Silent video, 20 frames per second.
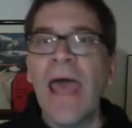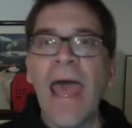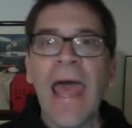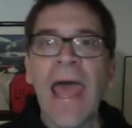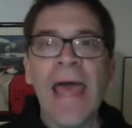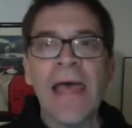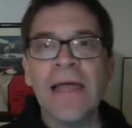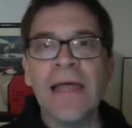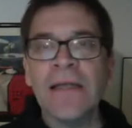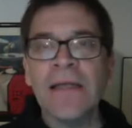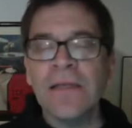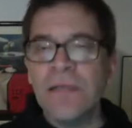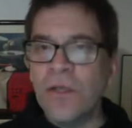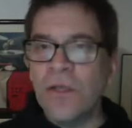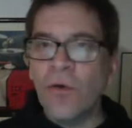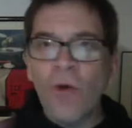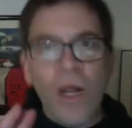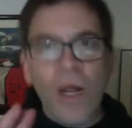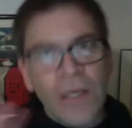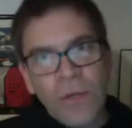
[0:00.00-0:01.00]
And
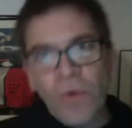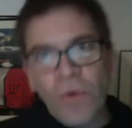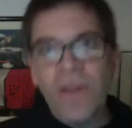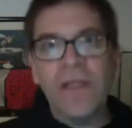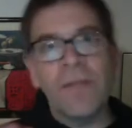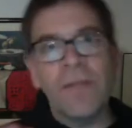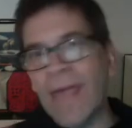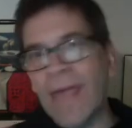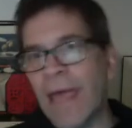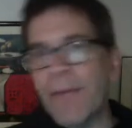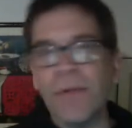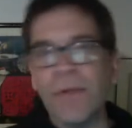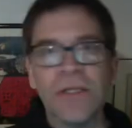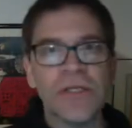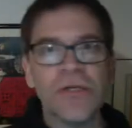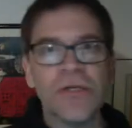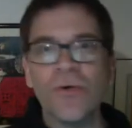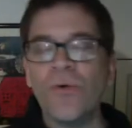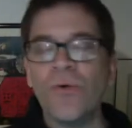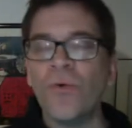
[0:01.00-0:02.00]
you're not going to be able
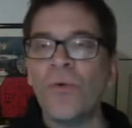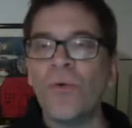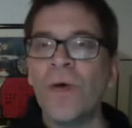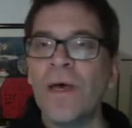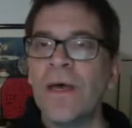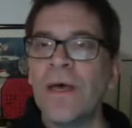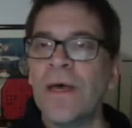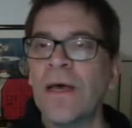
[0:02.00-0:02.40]
to